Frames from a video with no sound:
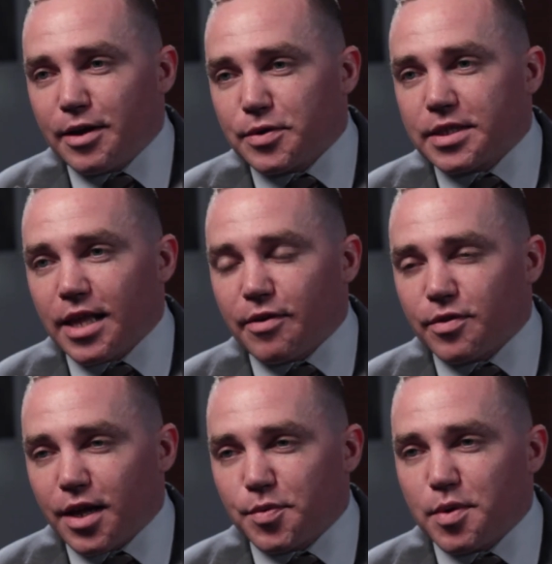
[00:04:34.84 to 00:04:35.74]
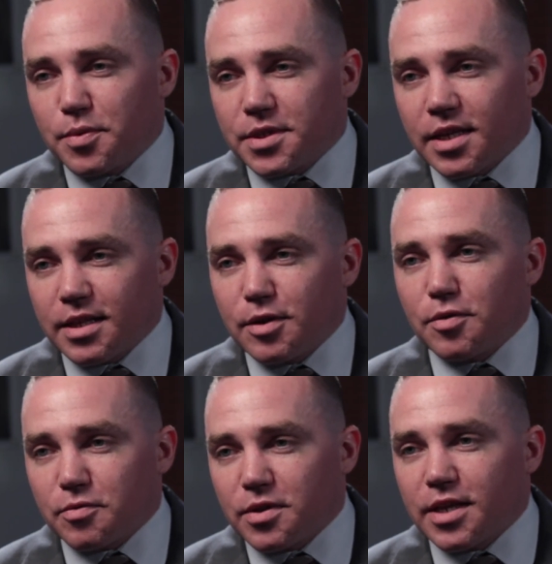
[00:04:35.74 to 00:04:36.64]
always laugh. A lot of people say they
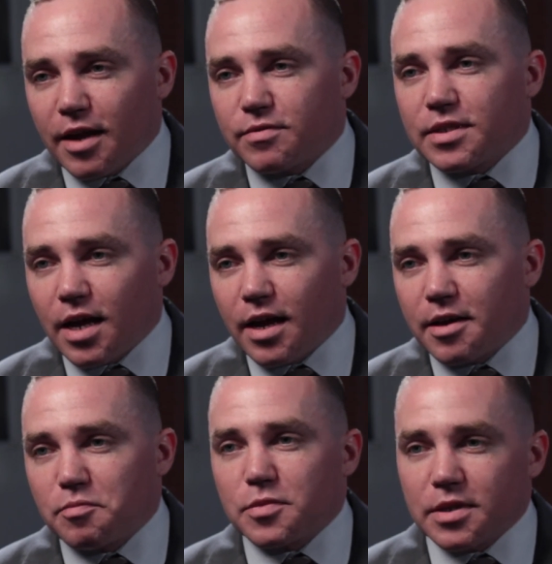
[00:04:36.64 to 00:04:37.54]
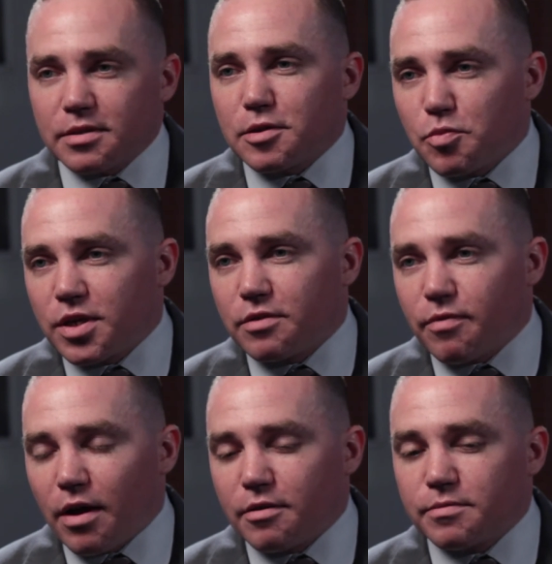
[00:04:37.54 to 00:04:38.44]
don't really have the time to be
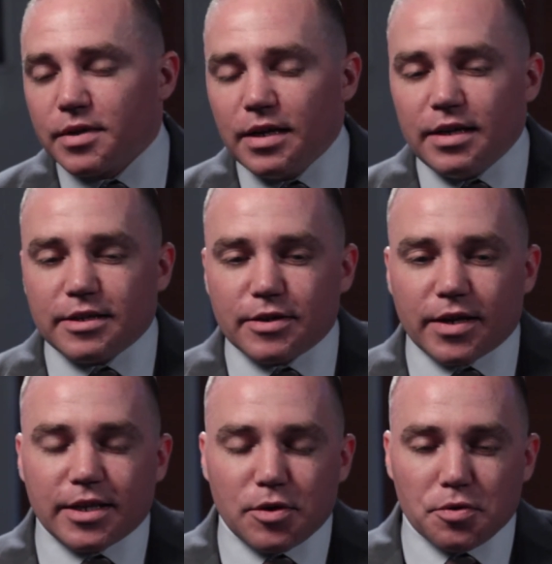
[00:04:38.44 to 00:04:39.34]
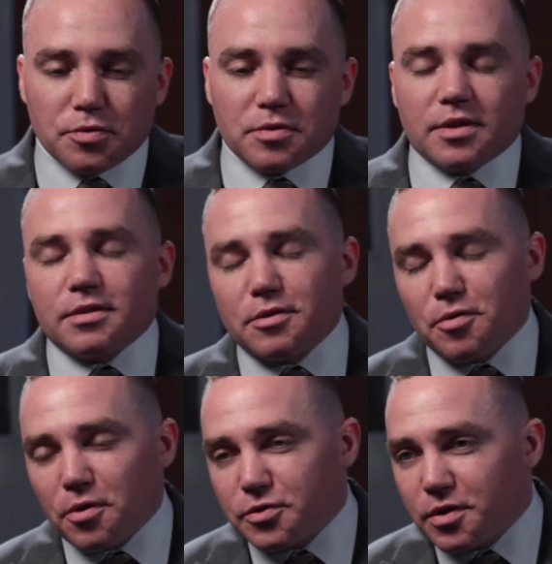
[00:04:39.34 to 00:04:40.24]
involved. I can go through the
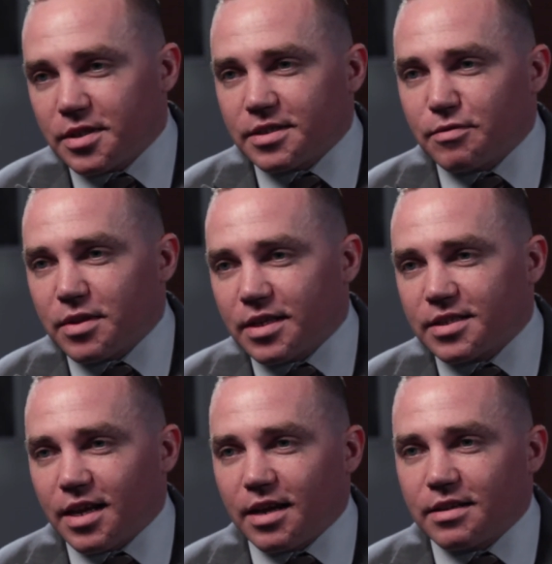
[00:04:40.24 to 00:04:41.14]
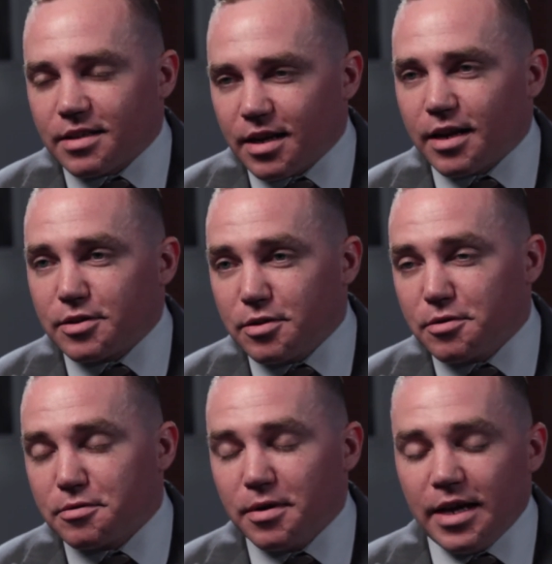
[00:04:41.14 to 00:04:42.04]
laundry list of things that I
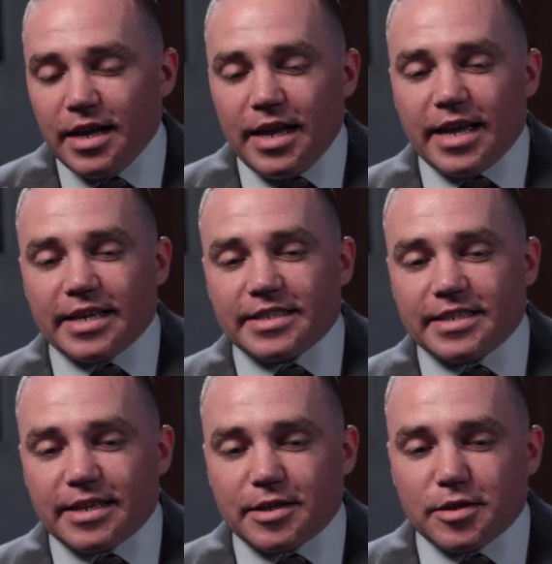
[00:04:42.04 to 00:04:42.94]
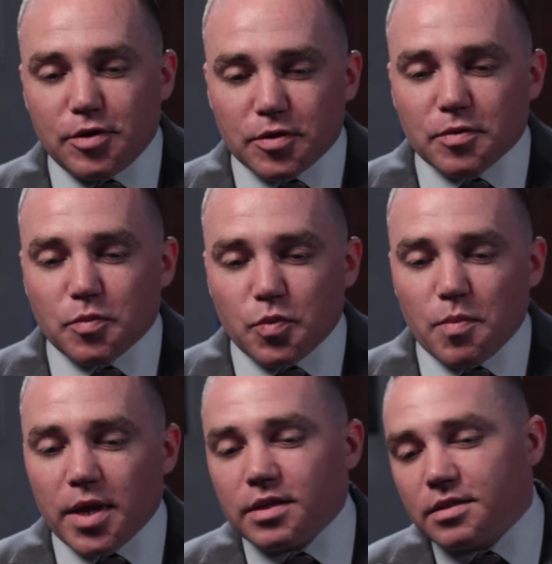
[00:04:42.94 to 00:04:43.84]
do, and we
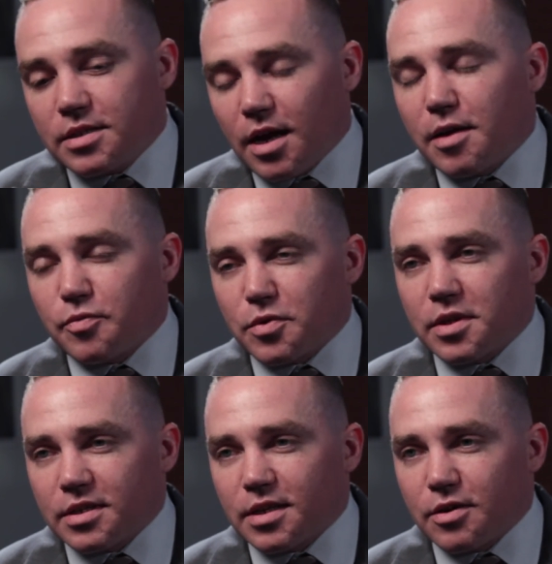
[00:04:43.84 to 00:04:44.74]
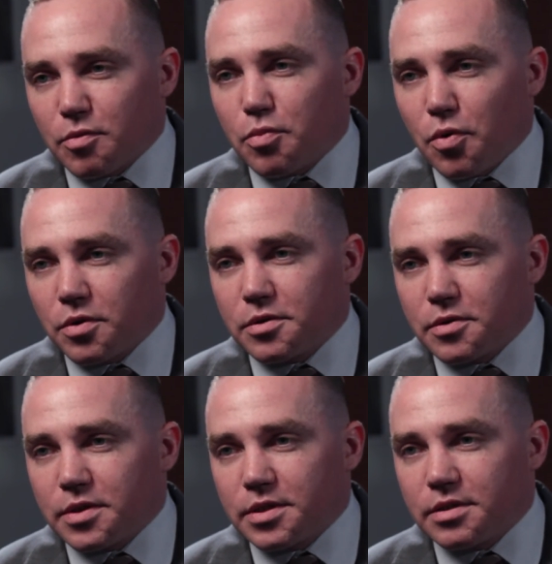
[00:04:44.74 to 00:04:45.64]
make time for things that are important to us,